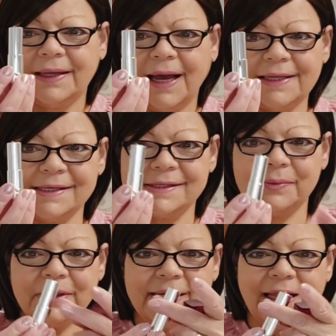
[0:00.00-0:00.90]
I just
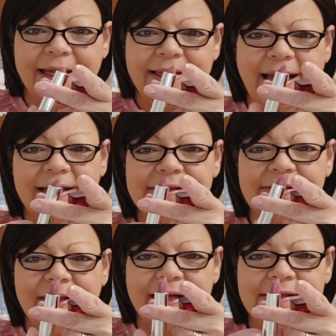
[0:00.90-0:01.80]
really like that.
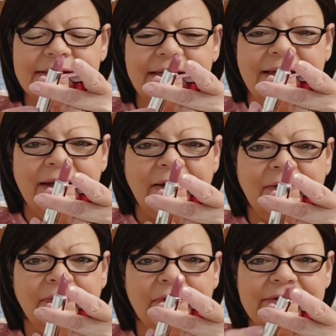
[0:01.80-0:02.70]
So that's
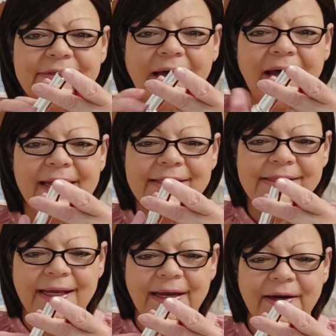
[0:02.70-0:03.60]
full size
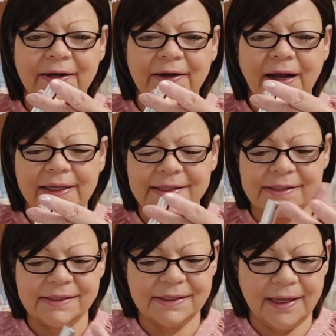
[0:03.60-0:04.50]
there. I
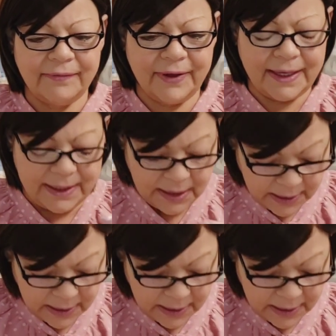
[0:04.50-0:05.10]
just love it.